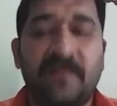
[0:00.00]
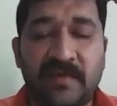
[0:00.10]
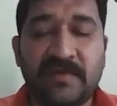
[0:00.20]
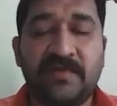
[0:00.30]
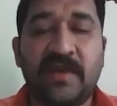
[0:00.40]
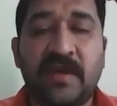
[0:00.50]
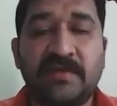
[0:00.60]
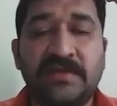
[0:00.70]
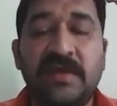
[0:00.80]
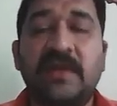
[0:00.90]
which we
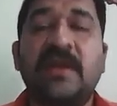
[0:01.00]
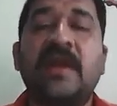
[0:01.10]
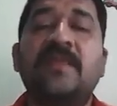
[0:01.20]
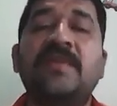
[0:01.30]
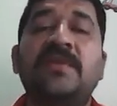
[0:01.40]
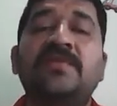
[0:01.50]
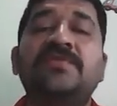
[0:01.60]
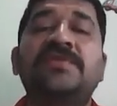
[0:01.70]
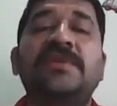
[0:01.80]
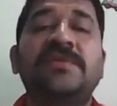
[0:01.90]
have seen can be
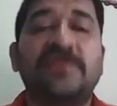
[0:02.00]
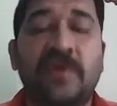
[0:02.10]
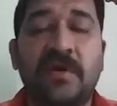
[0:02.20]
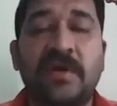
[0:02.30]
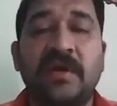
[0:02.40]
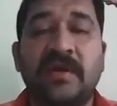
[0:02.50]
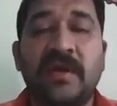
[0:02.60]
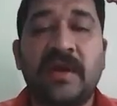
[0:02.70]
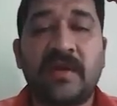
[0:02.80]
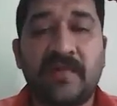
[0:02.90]
used in sorting.
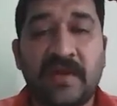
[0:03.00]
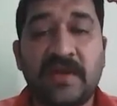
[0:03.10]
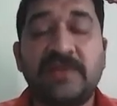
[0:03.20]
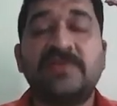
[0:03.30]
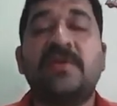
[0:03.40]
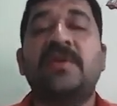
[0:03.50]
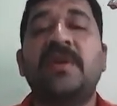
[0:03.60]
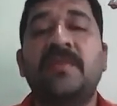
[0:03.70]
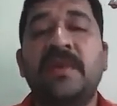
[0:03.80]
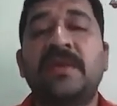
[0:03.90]
There are various
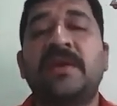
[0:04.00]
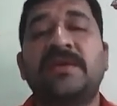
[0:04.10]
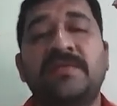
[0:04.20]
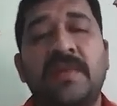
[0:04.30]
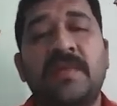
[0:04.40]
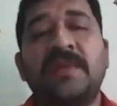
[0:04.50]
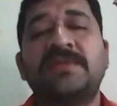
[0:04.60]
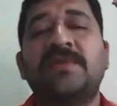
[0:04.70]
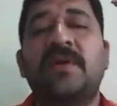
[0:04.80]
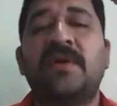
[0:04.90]
sorting methods:
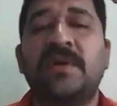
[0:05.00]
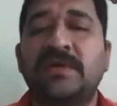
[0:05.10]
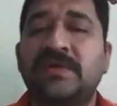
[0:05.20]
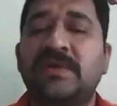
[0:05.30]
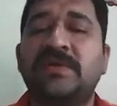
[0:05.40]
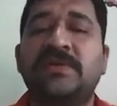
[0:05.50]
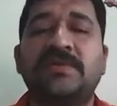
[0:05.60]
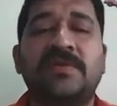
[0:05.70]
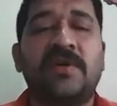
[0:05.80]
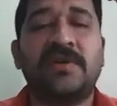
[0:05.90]
bubble sort,
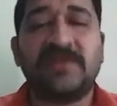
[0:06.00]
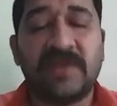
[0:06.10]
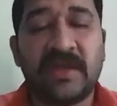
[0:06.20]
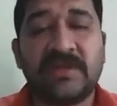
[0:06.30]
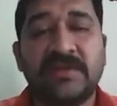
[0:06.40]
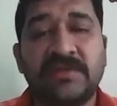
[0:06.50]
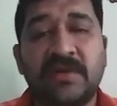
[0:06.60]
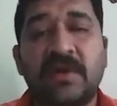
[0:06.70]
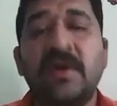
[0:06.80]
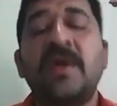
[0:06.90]
insertion sort, selection
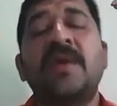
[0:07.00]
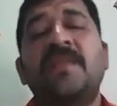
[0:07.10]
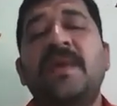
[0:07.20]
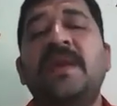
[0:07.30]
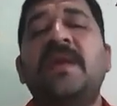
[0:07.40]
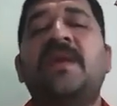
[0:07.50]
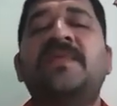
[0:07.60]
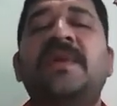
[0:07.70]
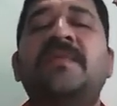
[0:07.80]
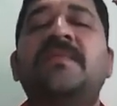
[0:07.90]
sort. Many
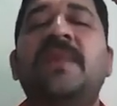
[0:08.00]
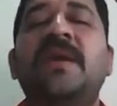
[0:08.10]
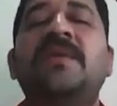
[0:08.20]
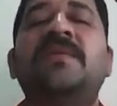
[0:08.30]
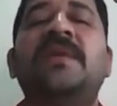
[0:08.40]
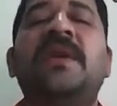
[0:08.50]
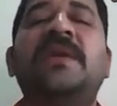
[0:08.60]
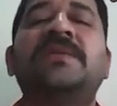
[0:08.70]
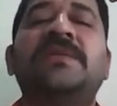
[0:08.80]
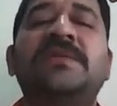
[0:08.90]
of them may
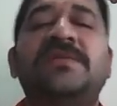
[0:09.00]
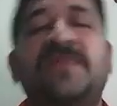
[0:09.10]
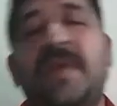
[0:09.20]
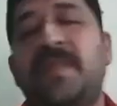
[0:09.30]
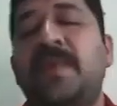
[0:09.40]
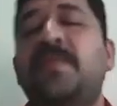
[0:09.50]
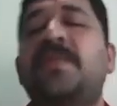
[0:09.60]
utilize this swapping